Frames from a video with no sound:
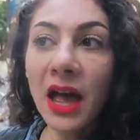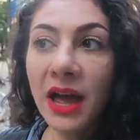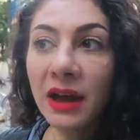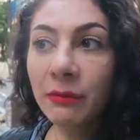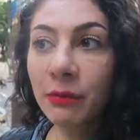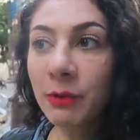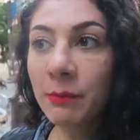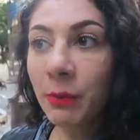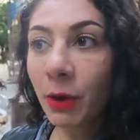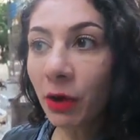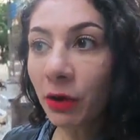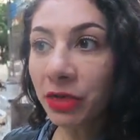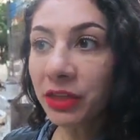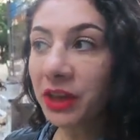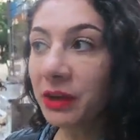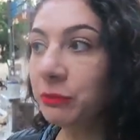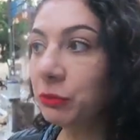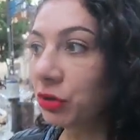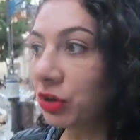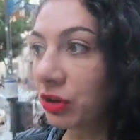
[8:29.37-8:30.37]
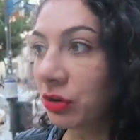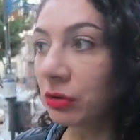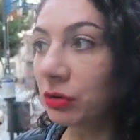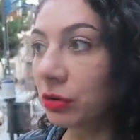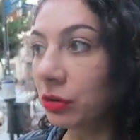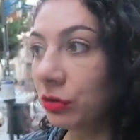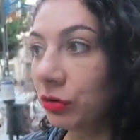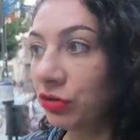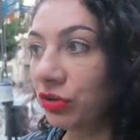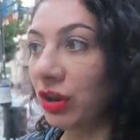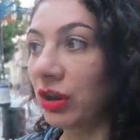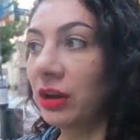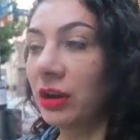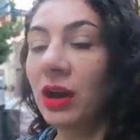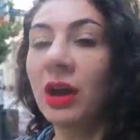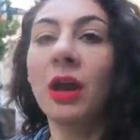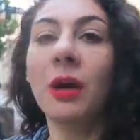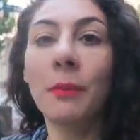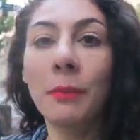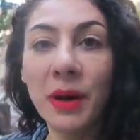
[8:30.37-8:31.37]
and we both came to the conclusion
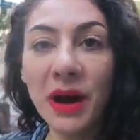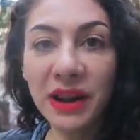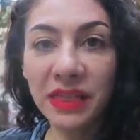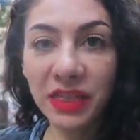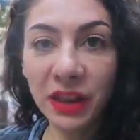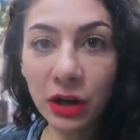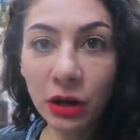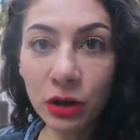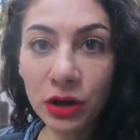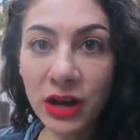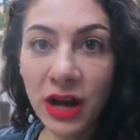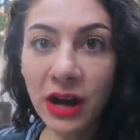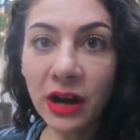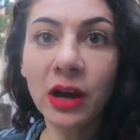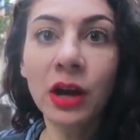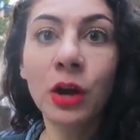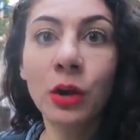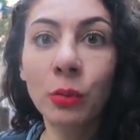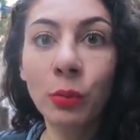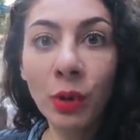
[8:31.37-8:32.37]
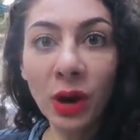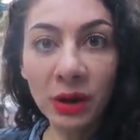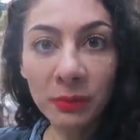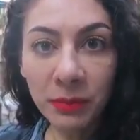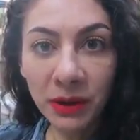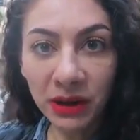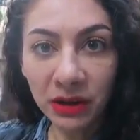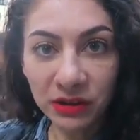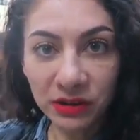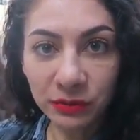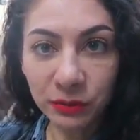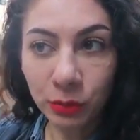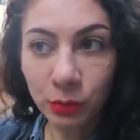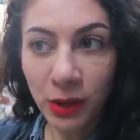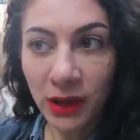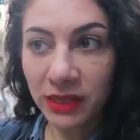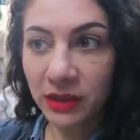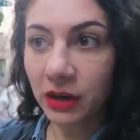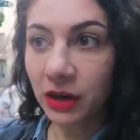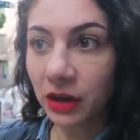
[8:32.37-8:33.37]
Barcelona one, because of the
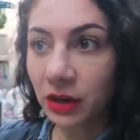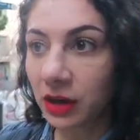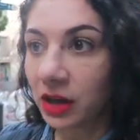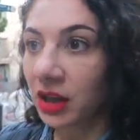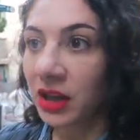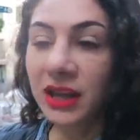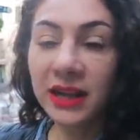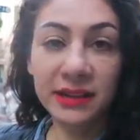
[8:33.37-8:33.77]
weather,